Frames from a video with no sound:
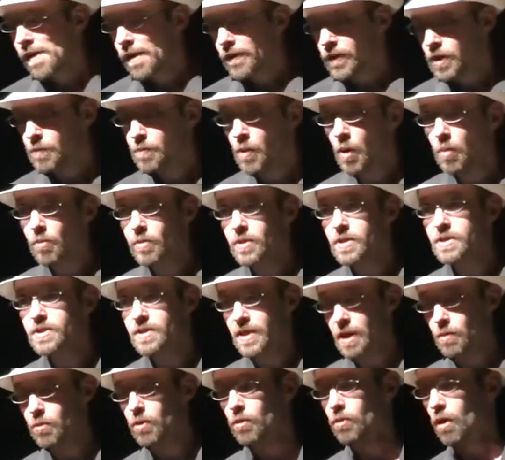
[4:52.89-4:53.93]
The problem is
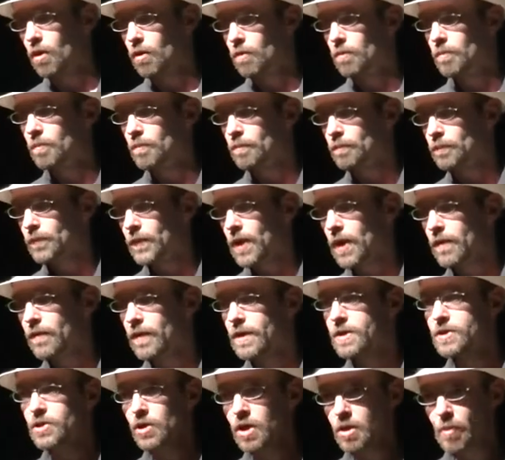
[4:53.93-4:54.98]
they were wrong.
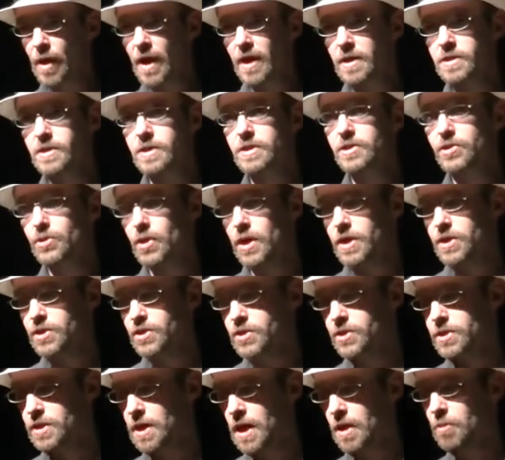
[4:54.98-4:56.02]
They took a bad
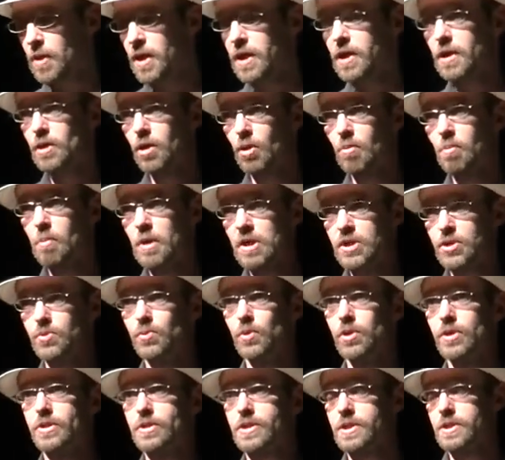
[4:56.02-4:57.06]
situation and made it look much
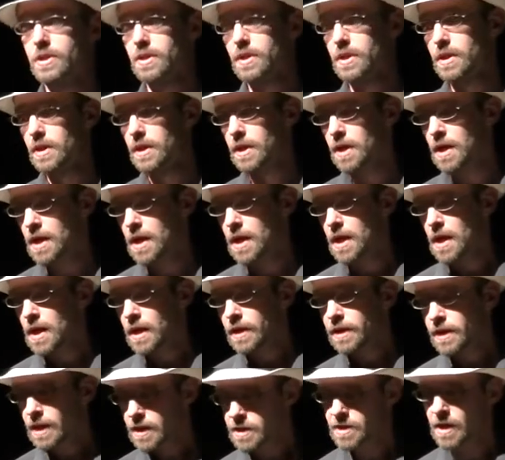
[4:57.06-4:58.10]
worse.
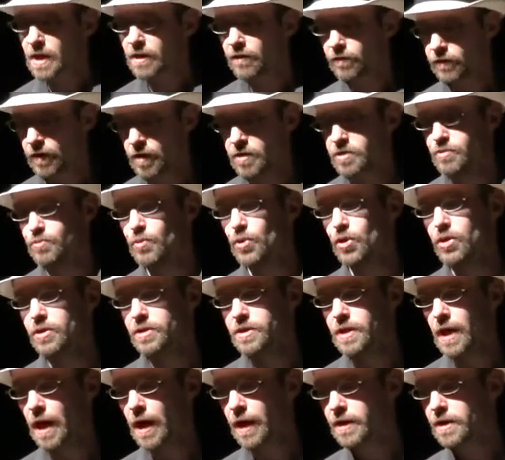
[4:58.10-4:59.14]
Yes, 8,000 birds
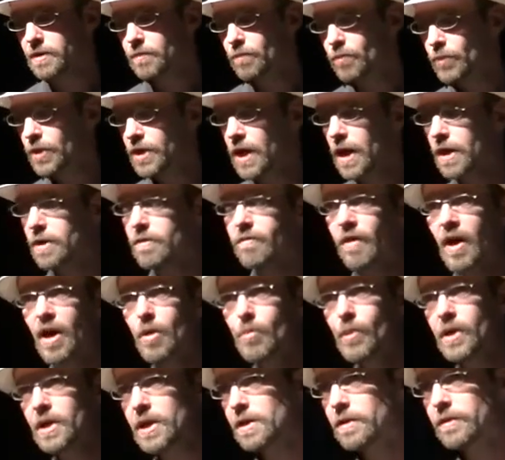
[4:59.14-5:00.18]
died, but out of how
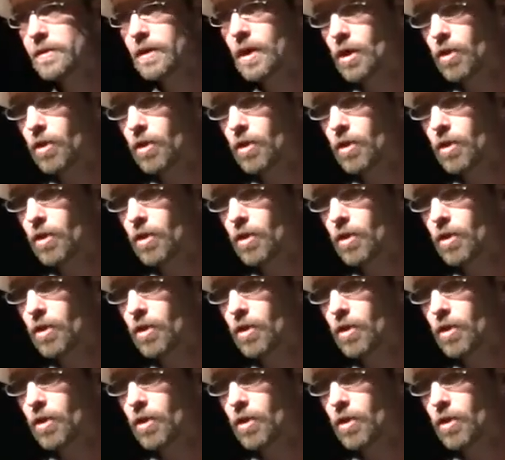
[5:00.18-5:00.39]
many in the